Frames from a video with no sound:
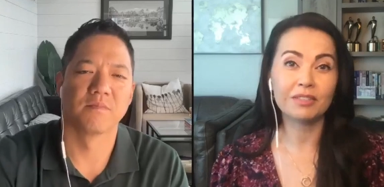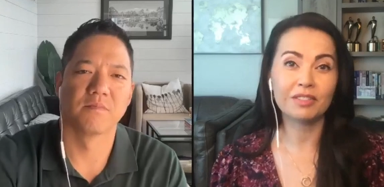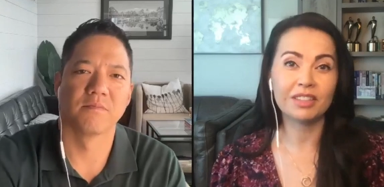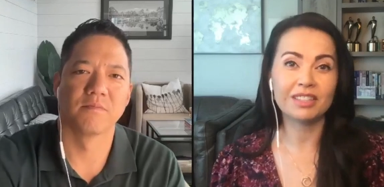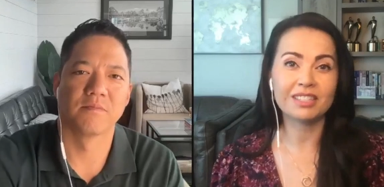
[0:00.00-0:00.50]

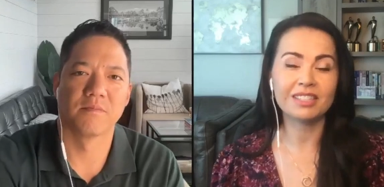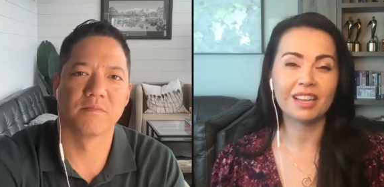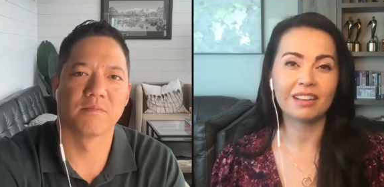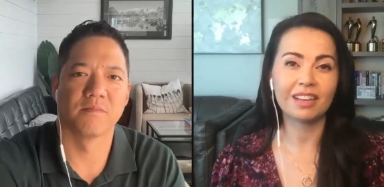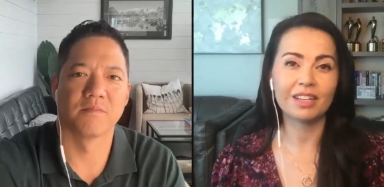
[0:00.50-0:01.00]
Speaker 1: in this day
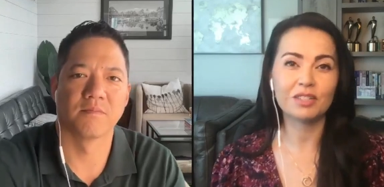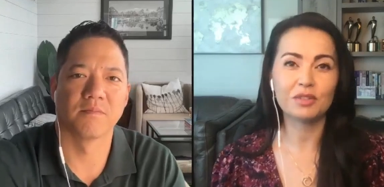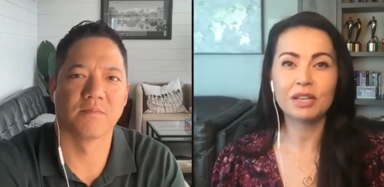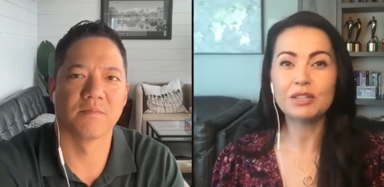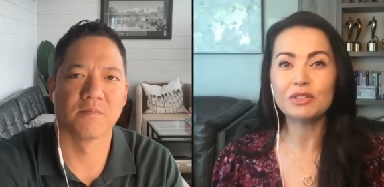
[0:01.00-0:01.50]
and age. So
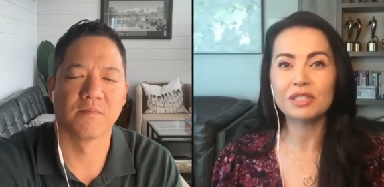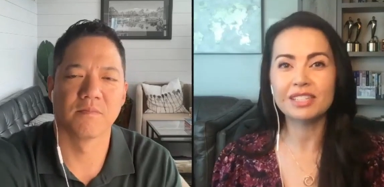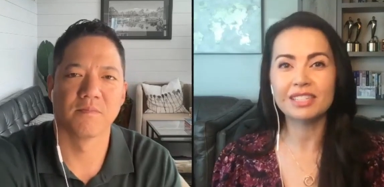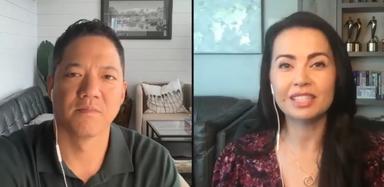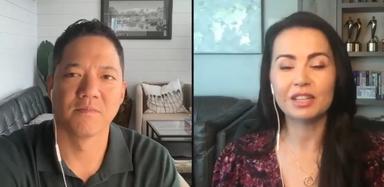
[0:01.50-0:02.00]

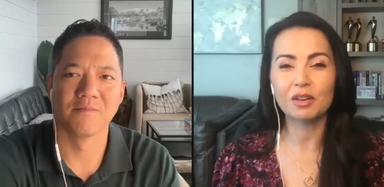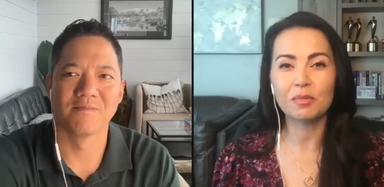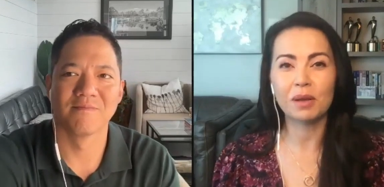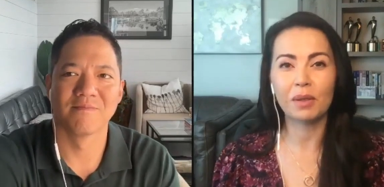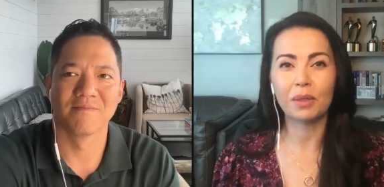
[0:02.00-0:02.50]
interesting to hear
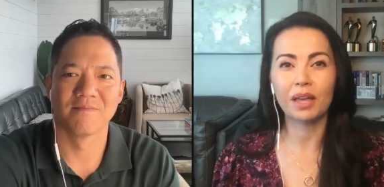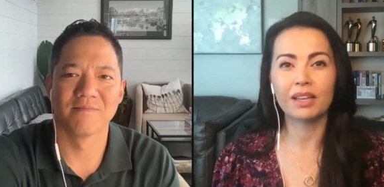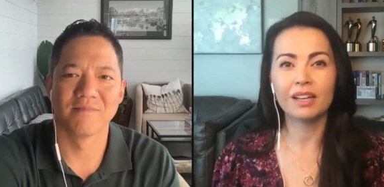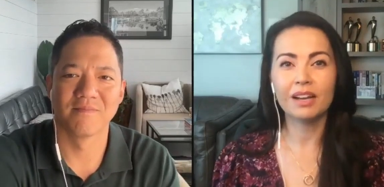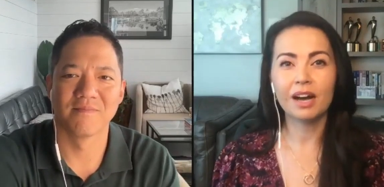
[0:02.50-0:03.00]
about that.
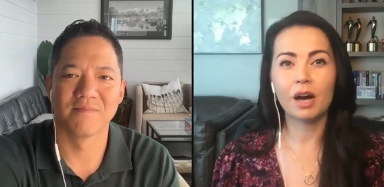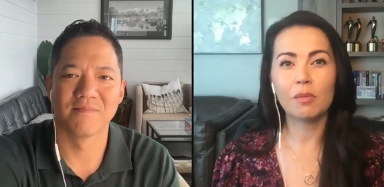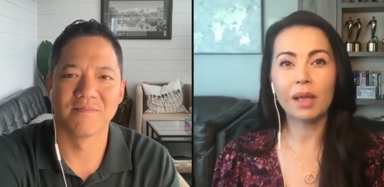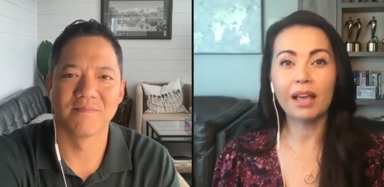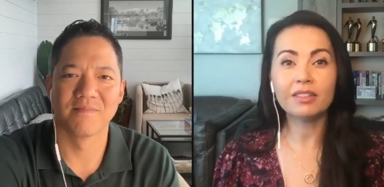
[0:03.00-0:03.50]

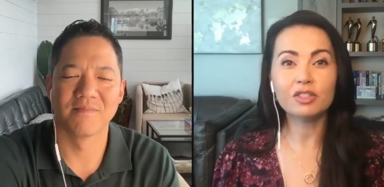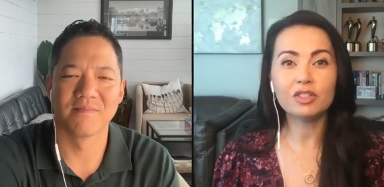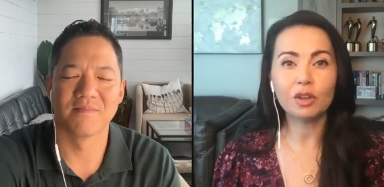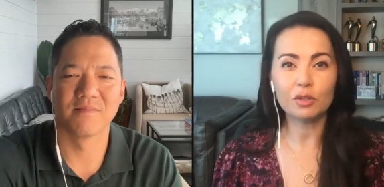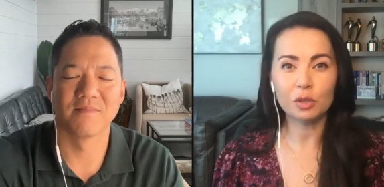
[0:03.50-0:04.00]
Um, and she's
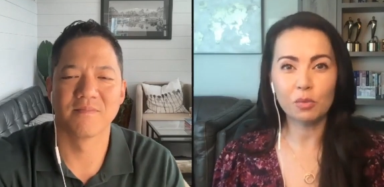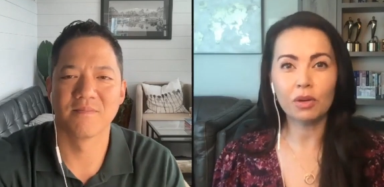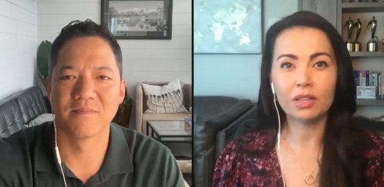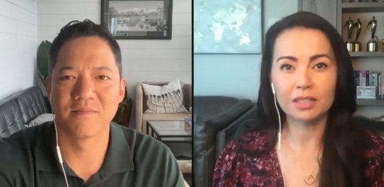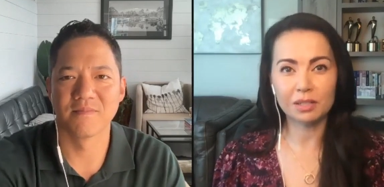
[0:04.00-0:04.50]
also
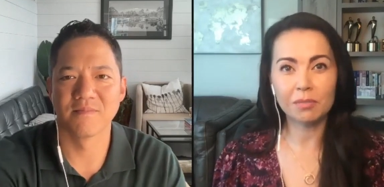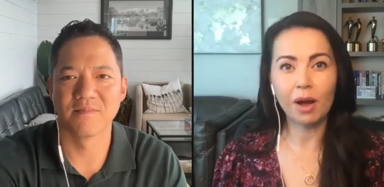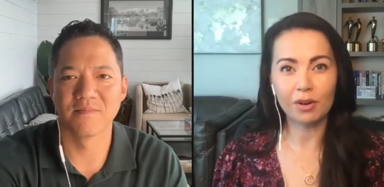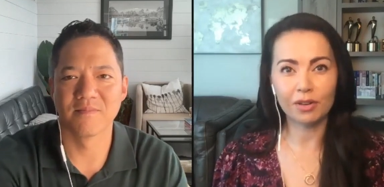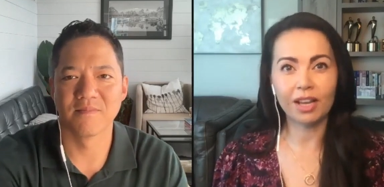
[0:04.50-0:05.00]
working to
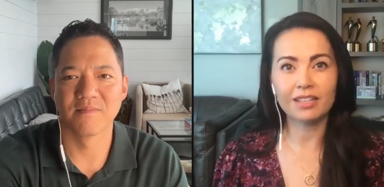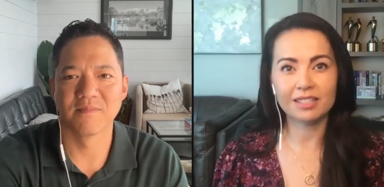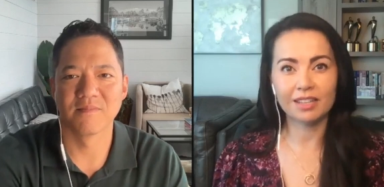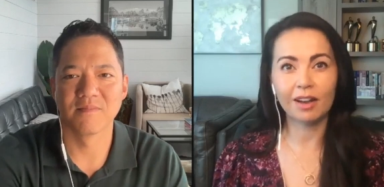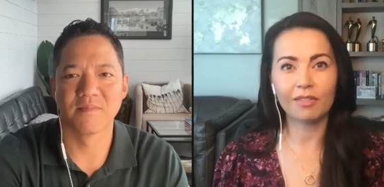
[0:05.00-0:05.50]
modernize
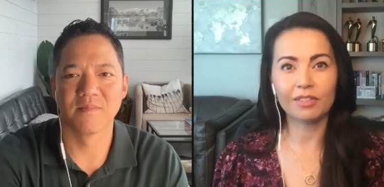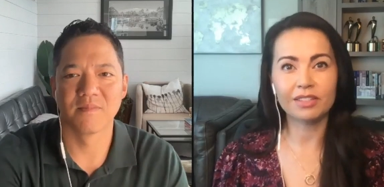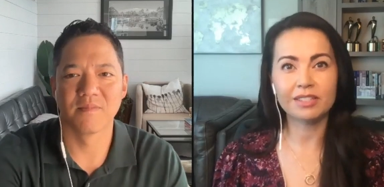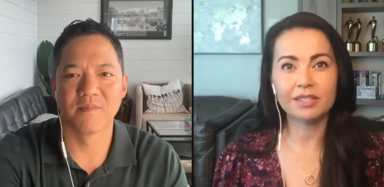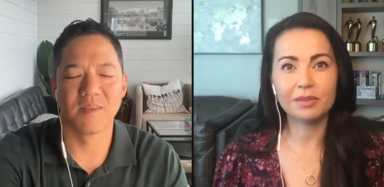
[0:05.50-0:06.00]
the
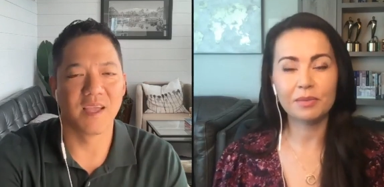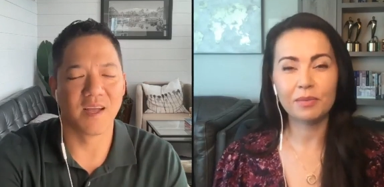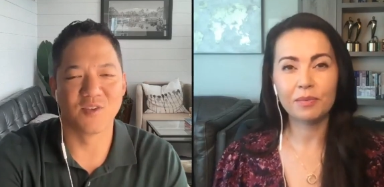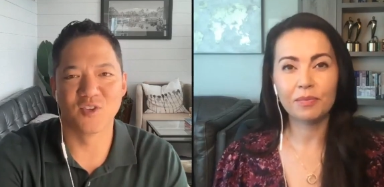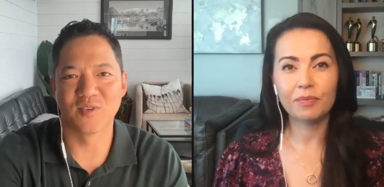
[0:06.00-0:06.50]
office.
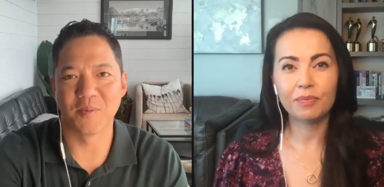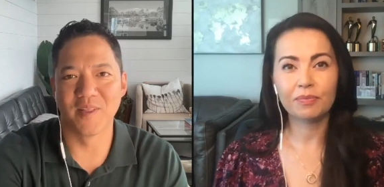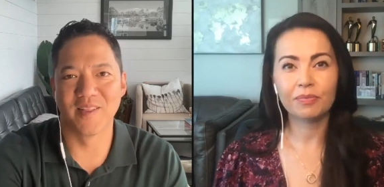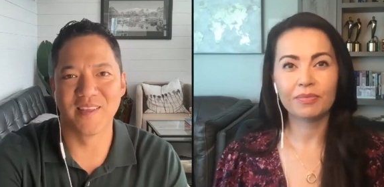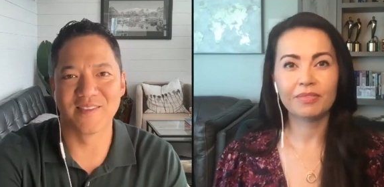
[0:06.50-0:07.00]
Speaker 2: Yeah, just some of
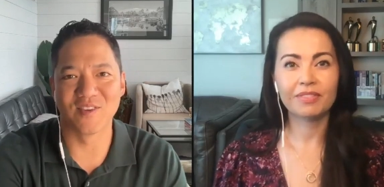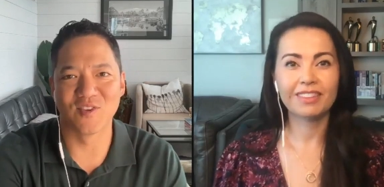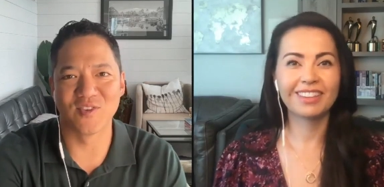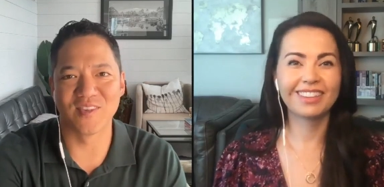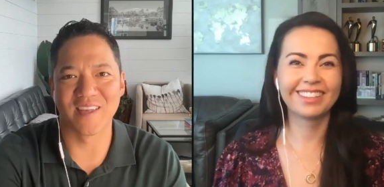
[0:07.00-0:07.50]
the things that
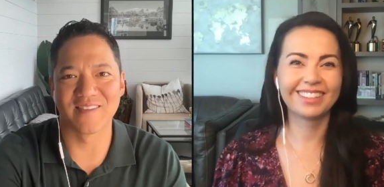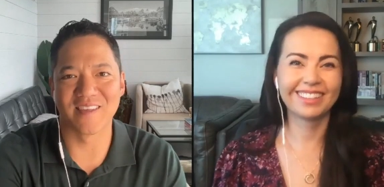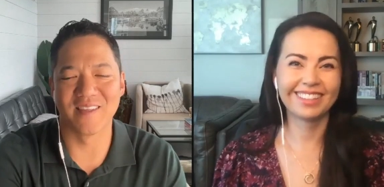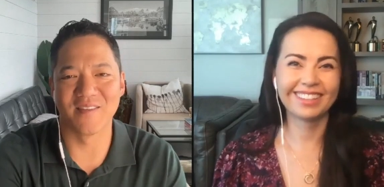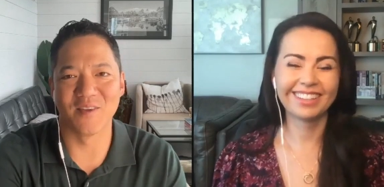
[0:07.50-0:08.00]
she says.
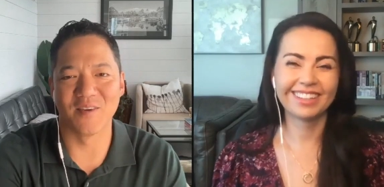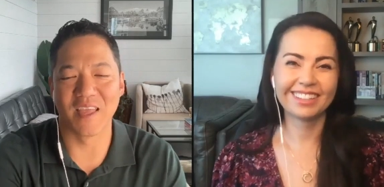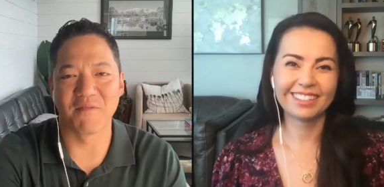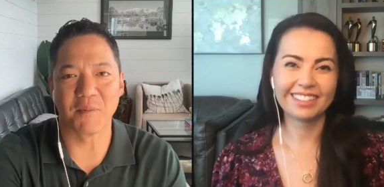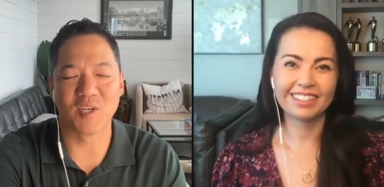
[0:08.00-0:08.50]
Uh, you know,
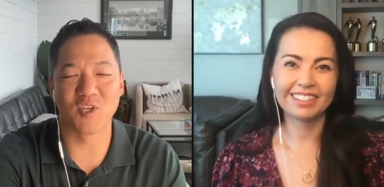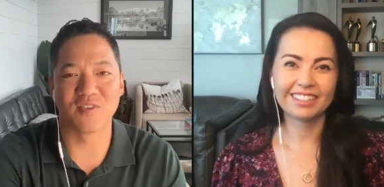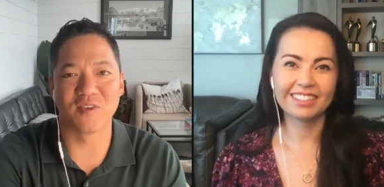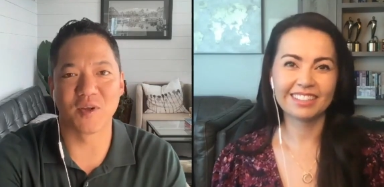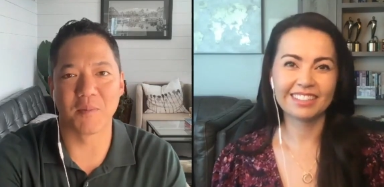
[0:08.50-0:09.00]
information is
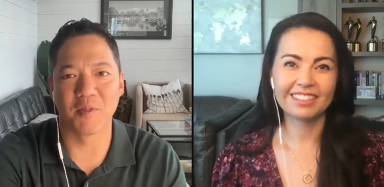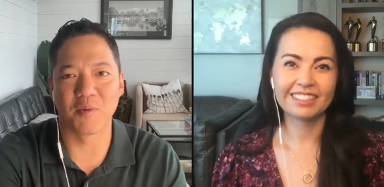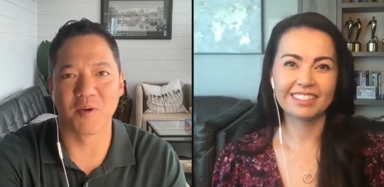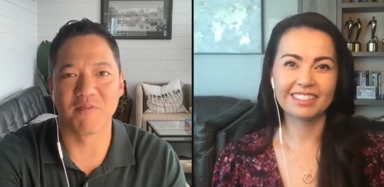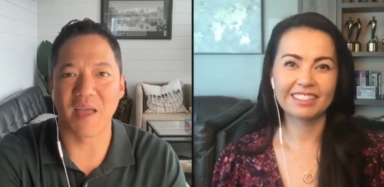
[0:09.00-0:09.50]
still coming
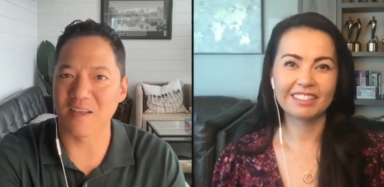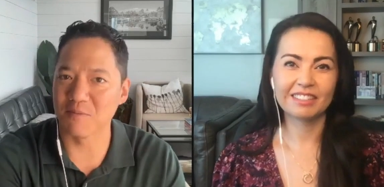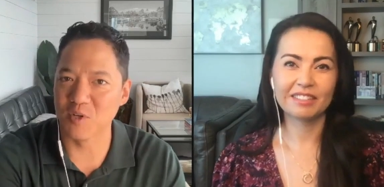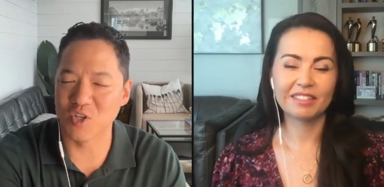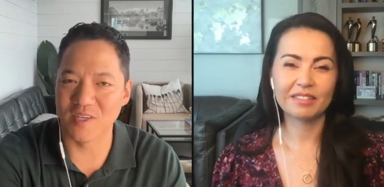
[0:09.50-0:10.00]
through on fax
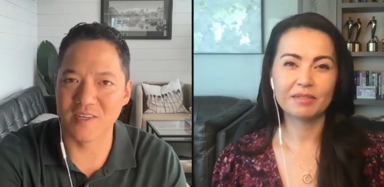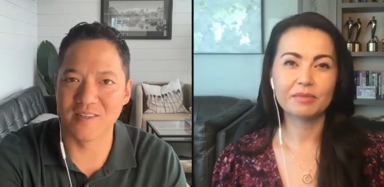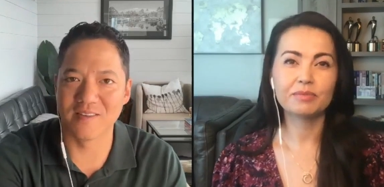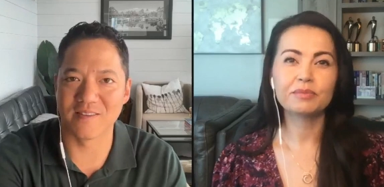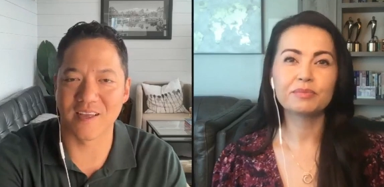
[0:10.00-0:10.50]

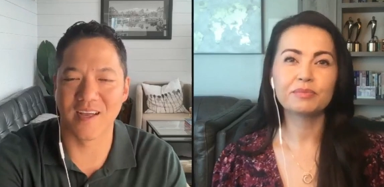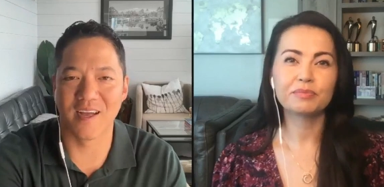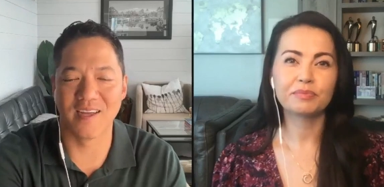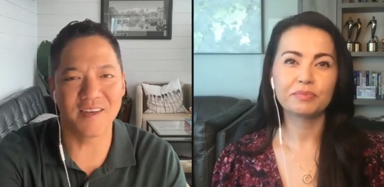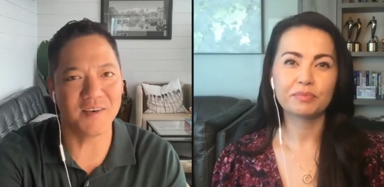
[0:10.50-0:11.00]
machines. Uh,
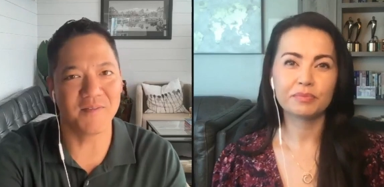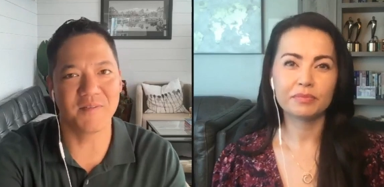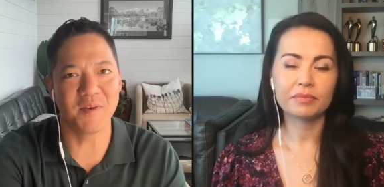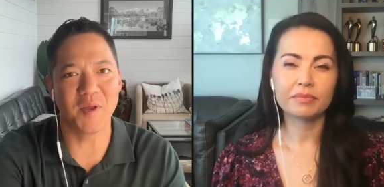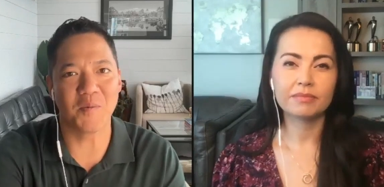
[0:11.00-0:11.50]
I didn't
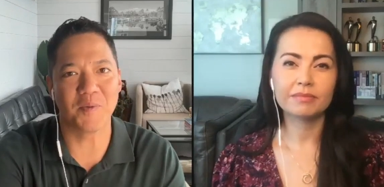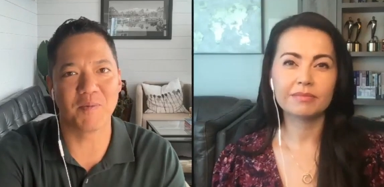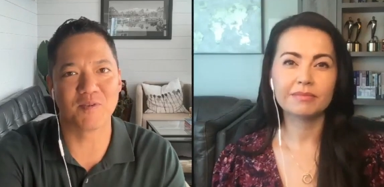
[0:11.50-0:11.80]
know people